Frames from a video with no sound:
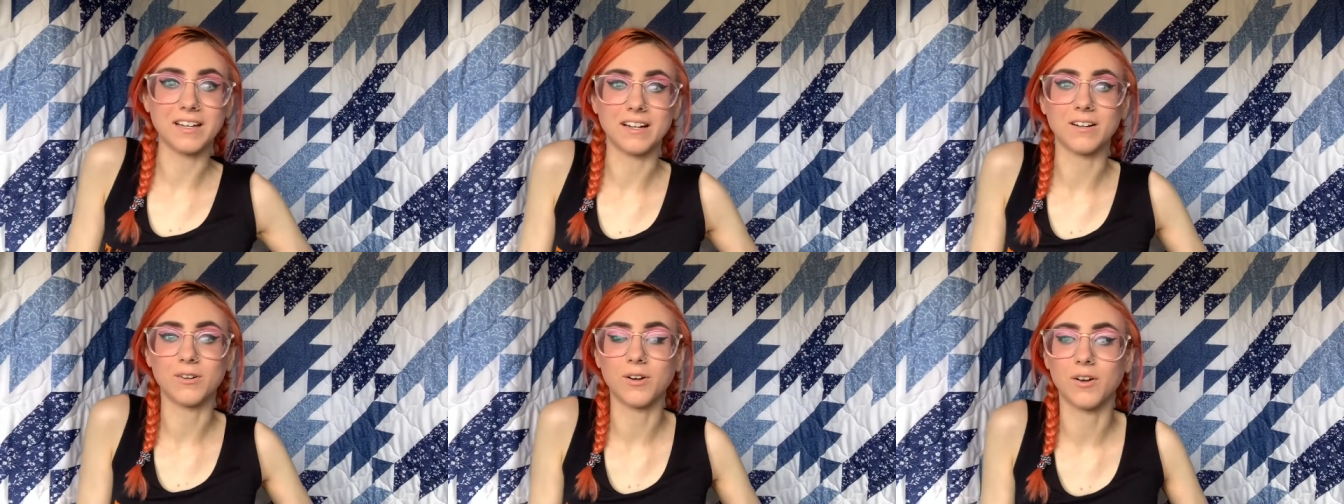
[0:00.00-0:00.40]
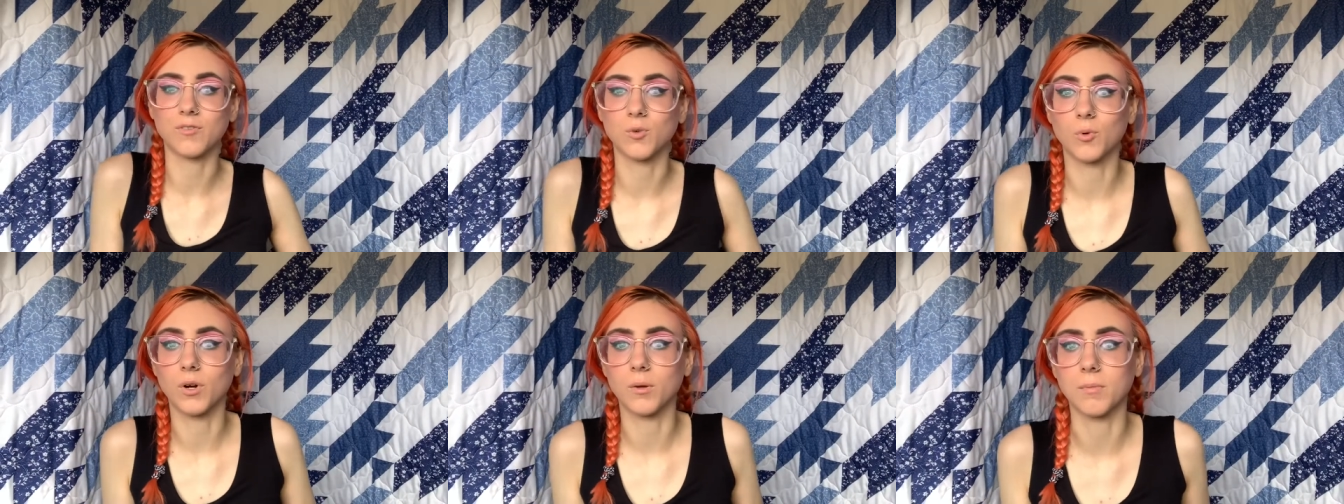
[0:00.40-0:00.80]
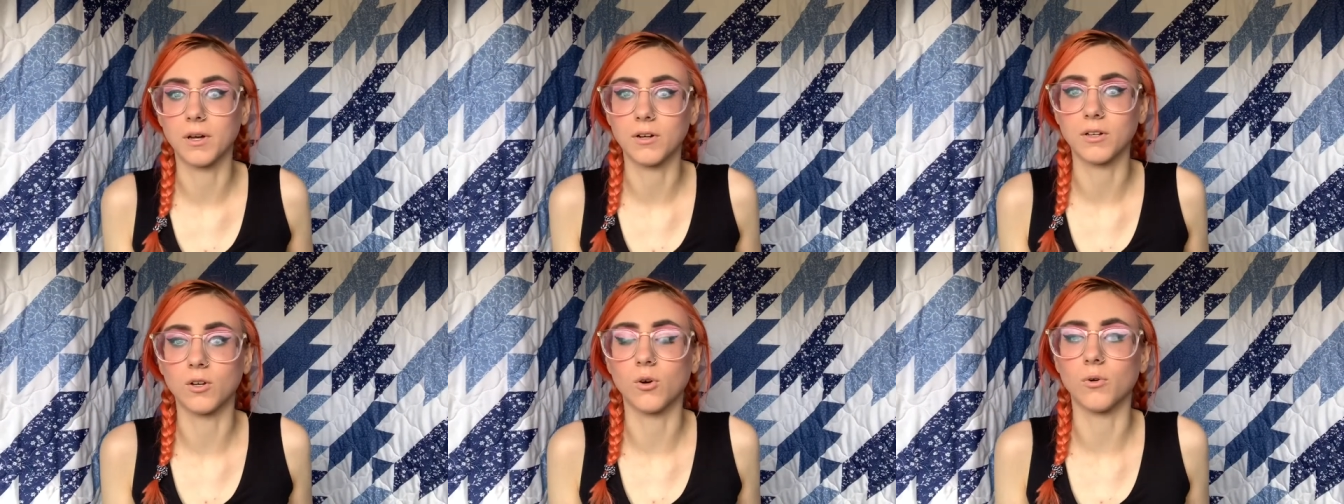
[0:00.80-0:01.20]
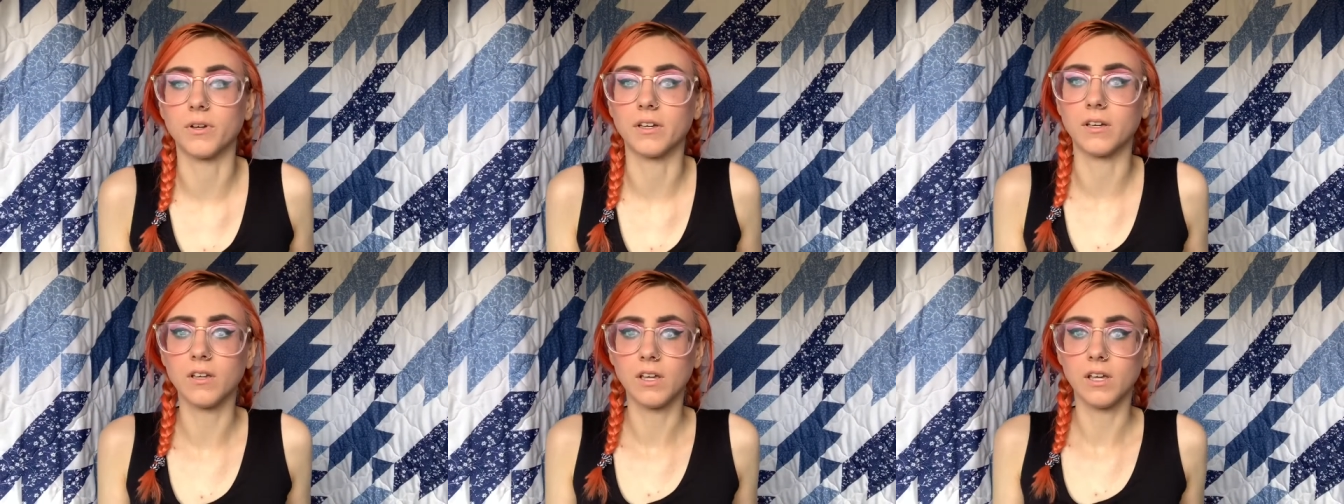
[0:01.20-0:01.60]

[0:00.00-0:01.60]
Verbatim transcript: And I don't have to worry about it going